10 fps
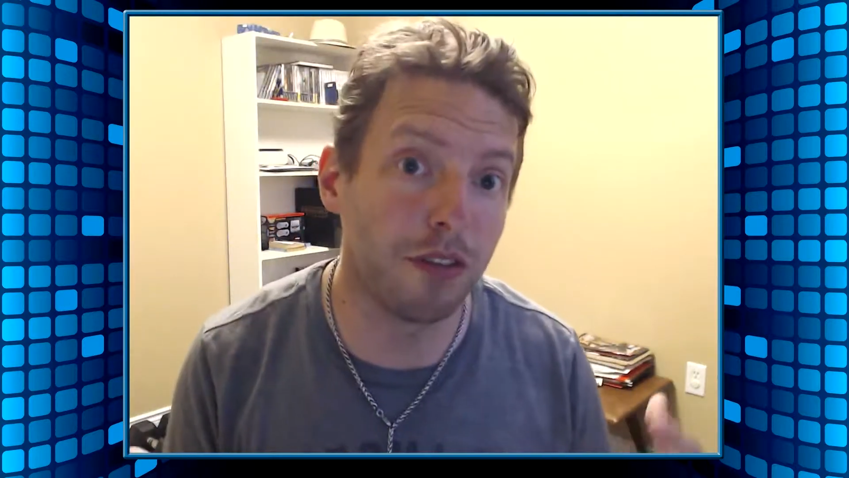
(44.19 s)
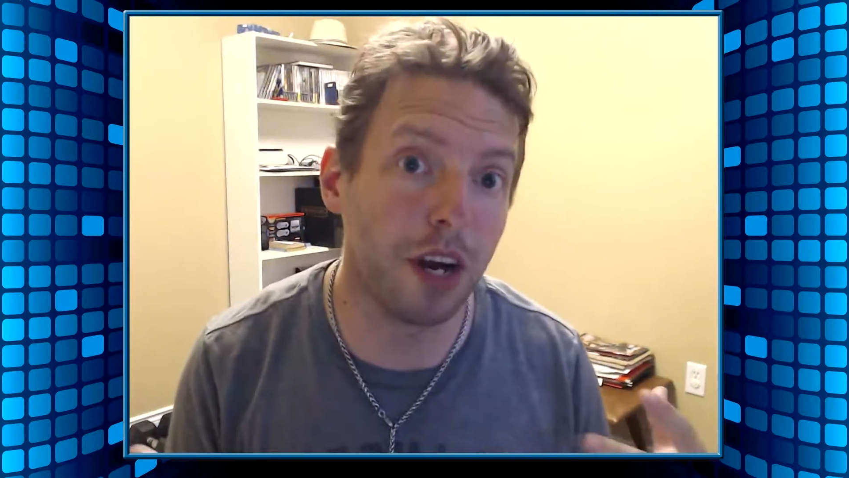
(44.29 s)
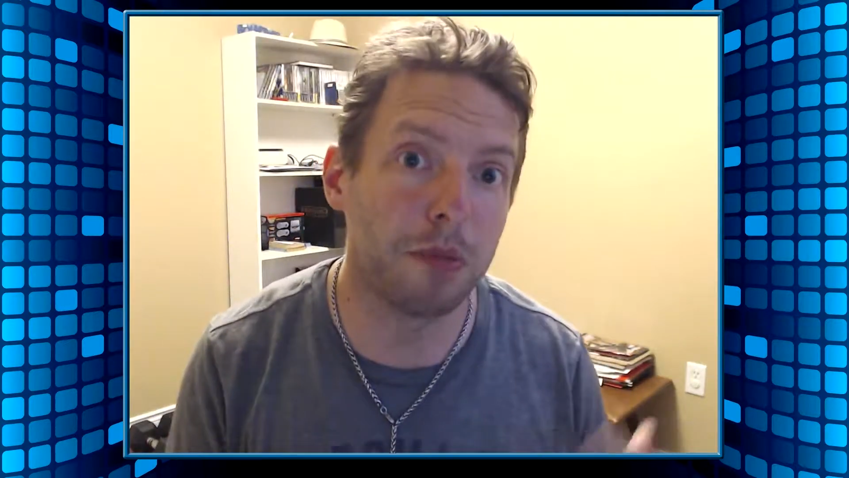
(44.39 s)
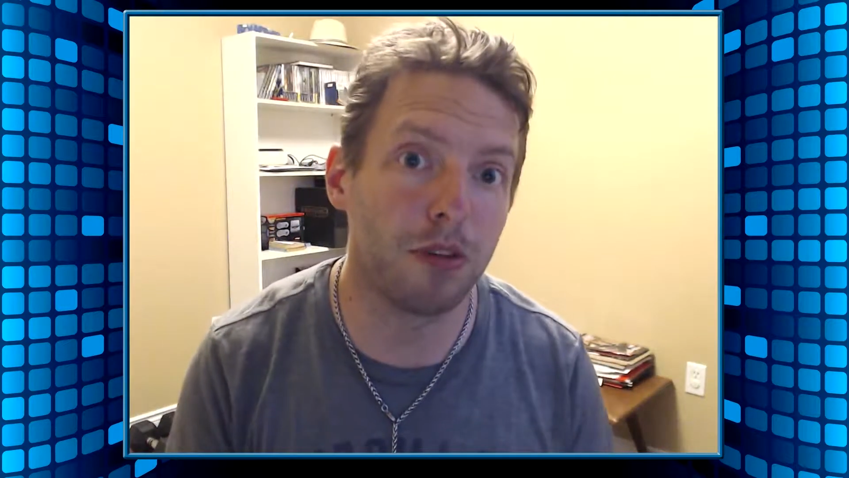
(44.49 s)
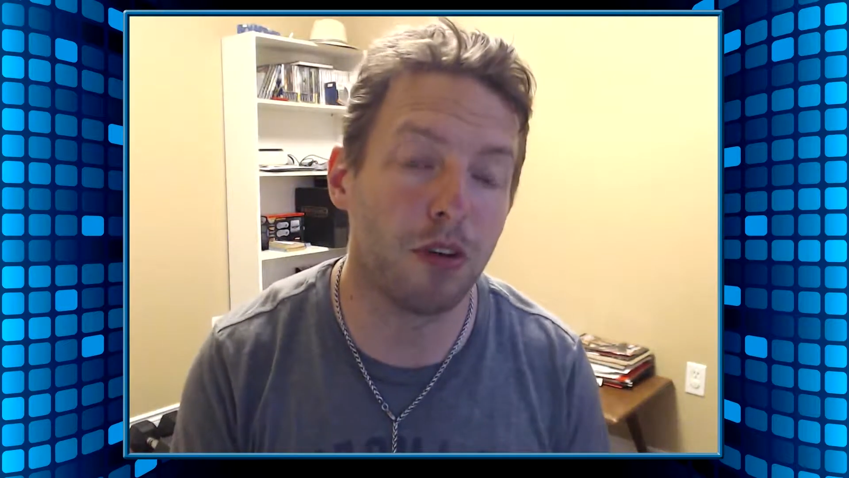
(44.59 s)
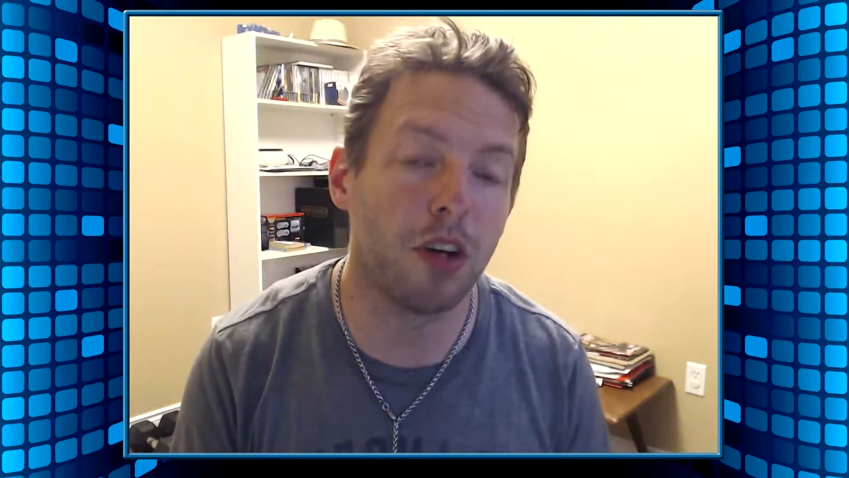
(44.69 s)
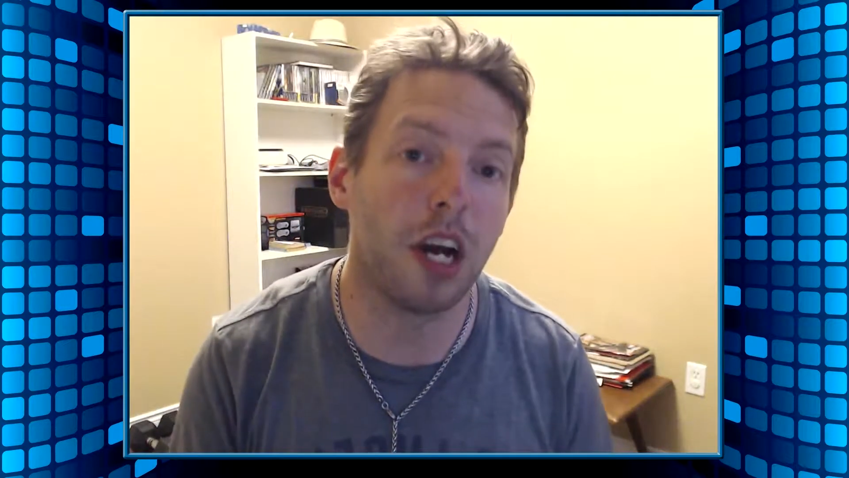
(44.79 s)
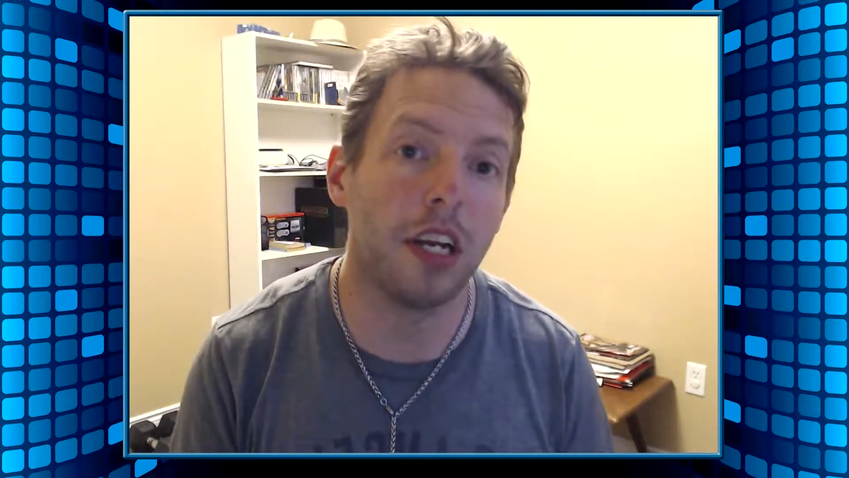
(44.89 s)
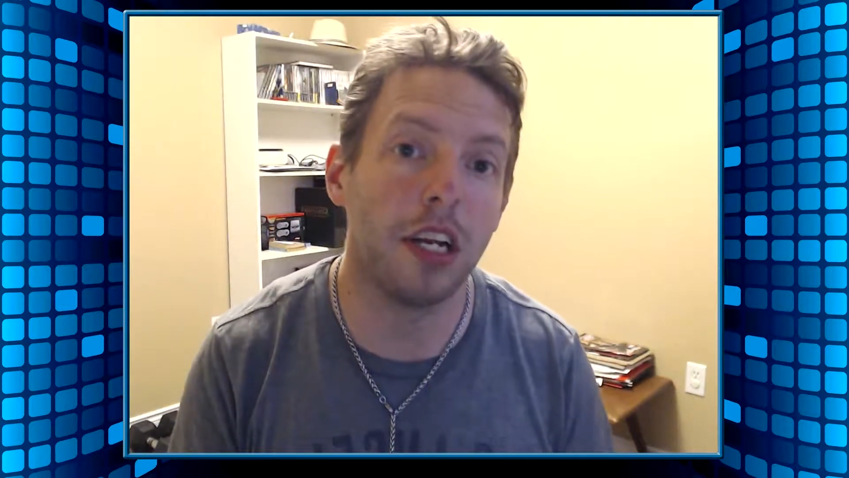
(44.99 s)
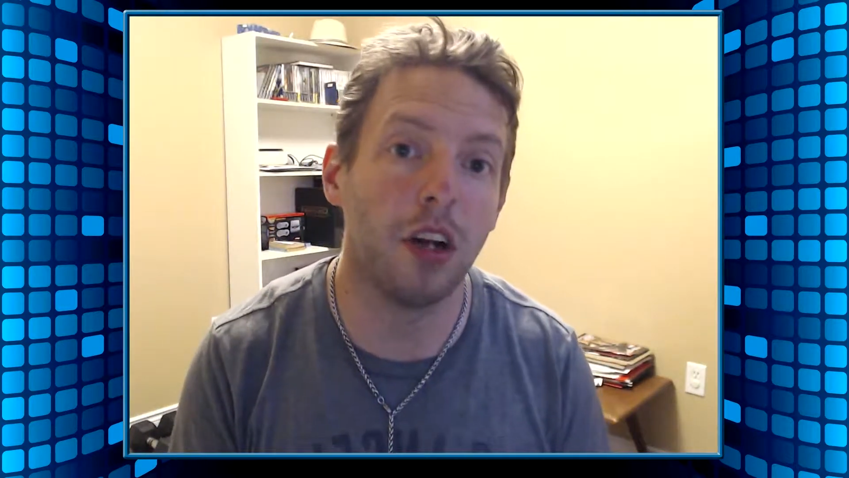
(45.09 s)
episode
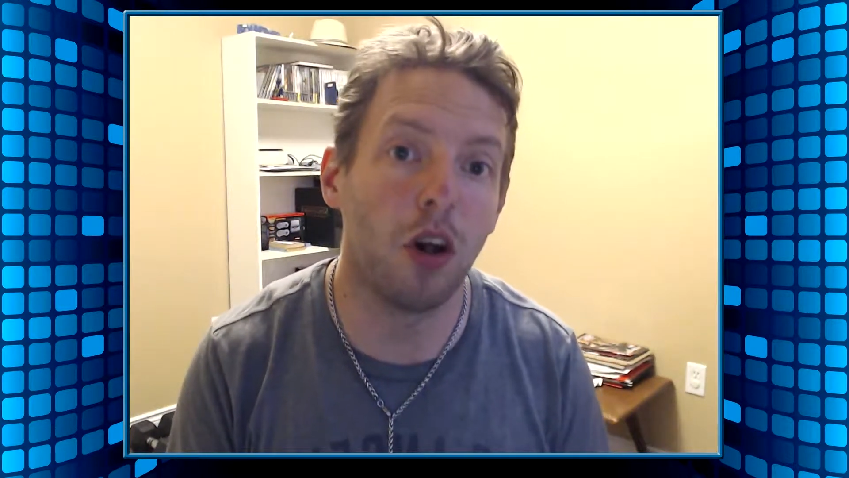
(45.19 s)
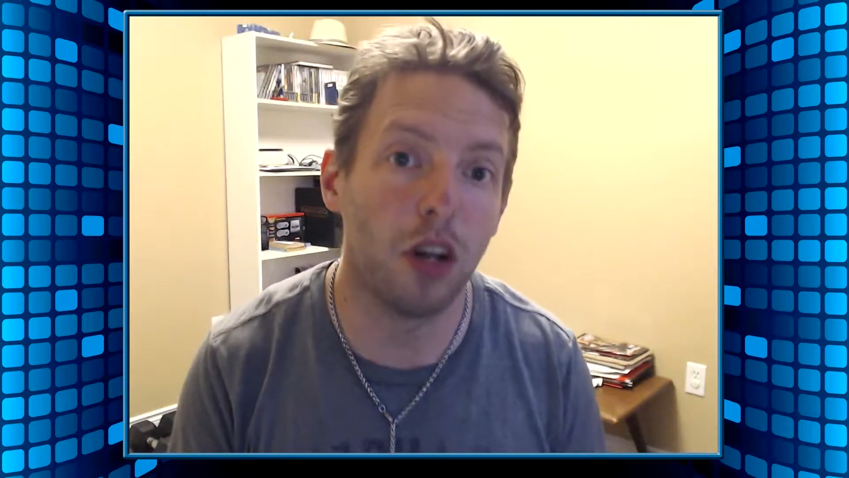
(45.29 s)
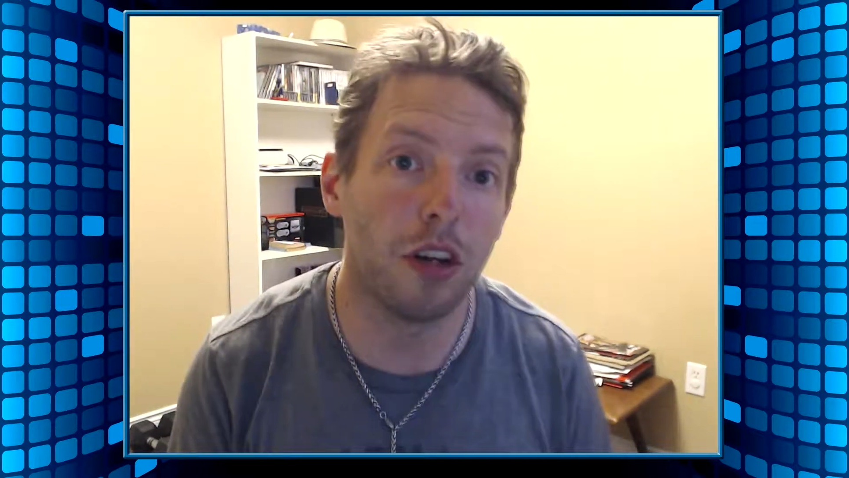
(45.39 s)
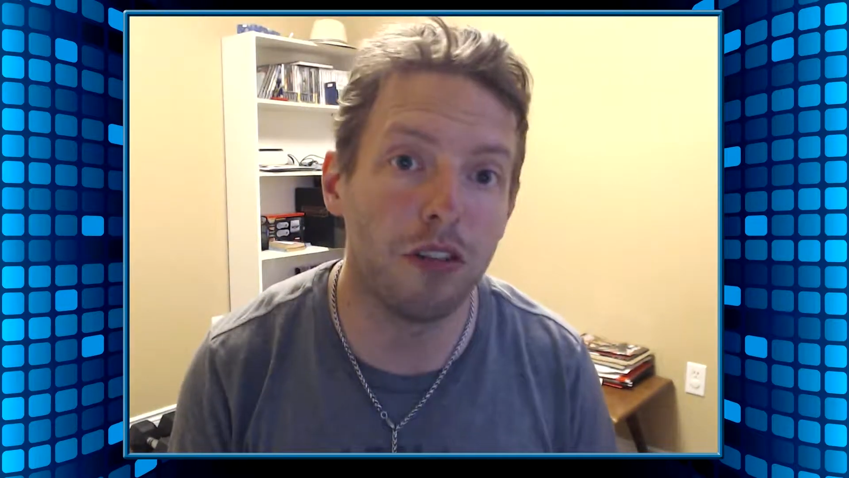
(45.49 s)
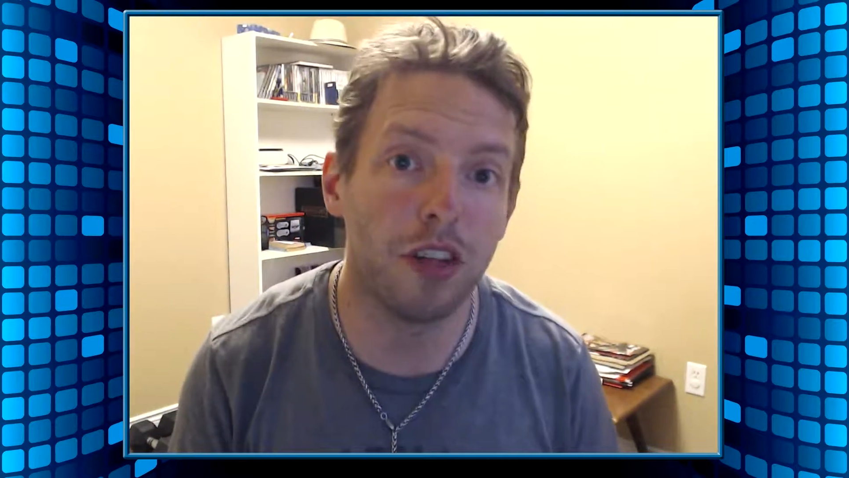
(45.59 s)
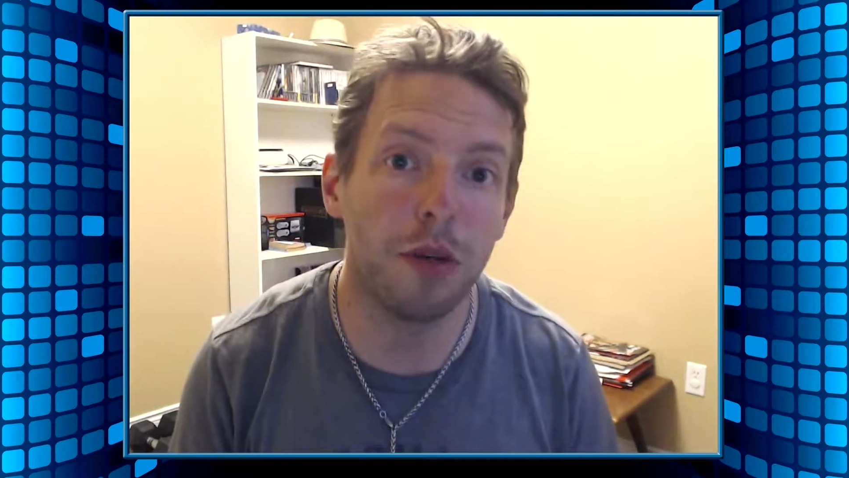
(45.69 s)
9, in all honesty,